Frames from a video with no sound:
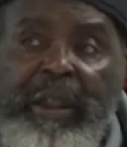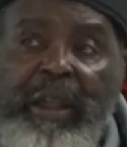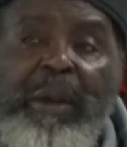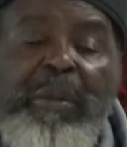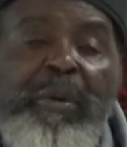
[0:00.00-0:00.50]

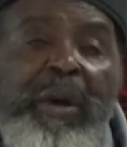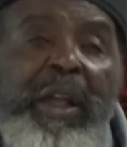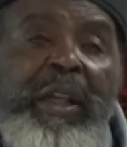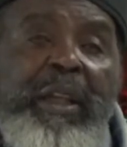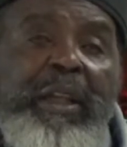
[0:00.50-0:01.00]
number
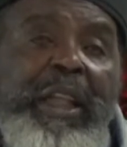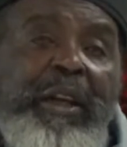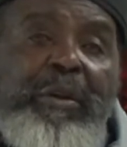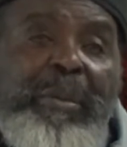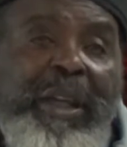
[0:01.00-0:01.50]
one, they
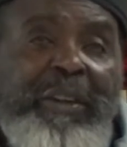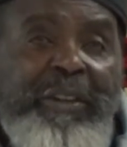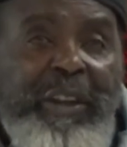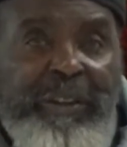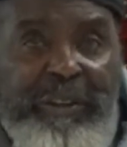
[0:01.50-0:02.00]
don't make
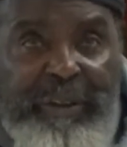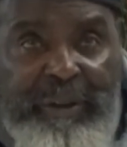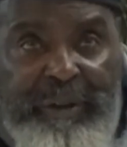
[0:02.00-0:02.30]
sense.